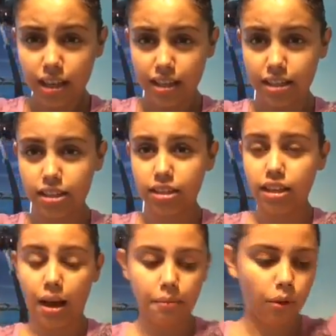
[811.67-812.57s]
It's
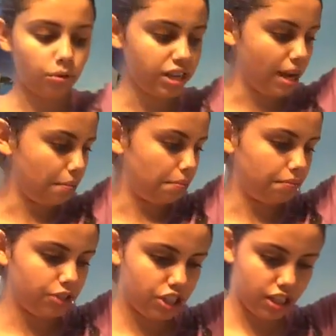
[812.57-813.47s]
ammonia.
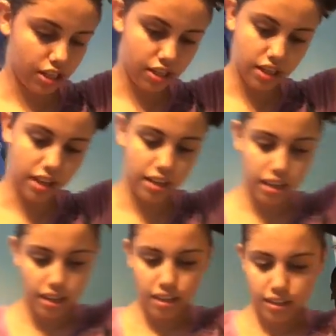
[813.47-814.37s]
Just,
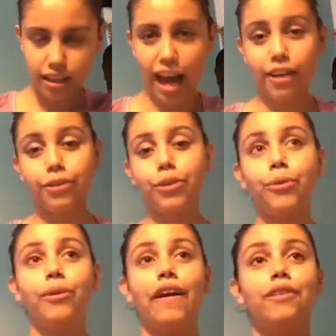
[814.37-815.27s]
I don't know
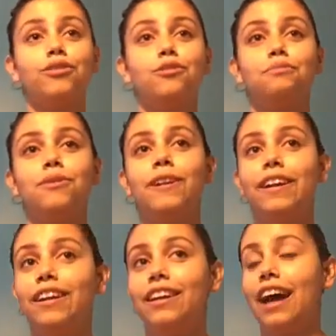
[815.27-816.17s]
where else to put
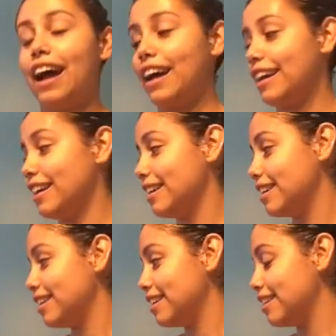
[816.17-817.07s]
it. I
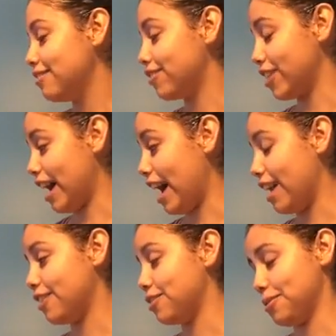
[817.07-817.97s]
forgot
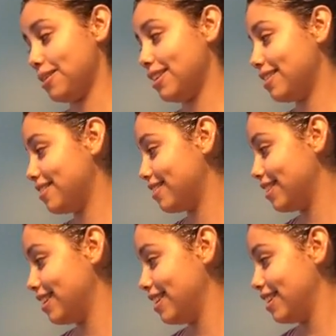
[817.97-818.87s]
how to do it.
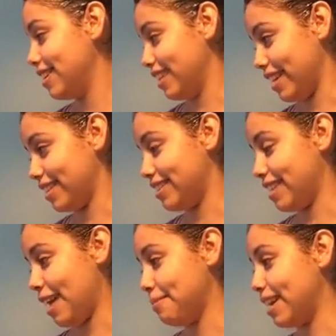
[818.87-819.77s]
Like,
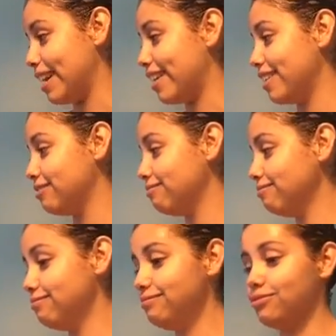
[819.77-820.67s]
dye my hair.
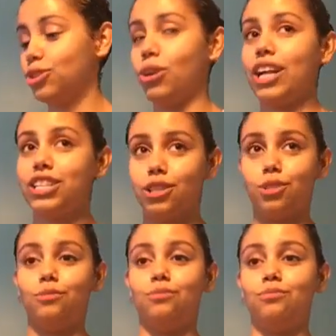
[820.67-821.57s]
So I
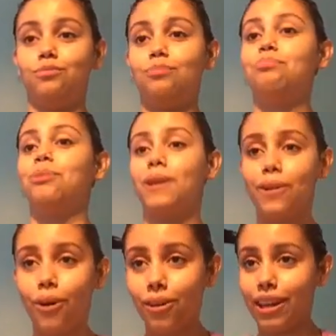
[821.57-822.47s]
just put
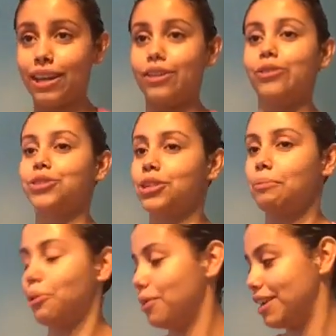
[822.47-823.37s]
it on like you're
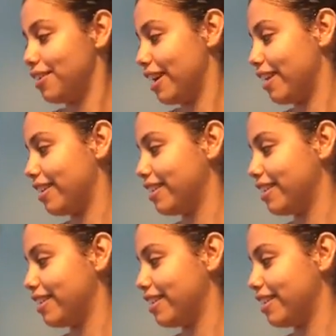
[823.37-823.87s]
shampooing like your hair.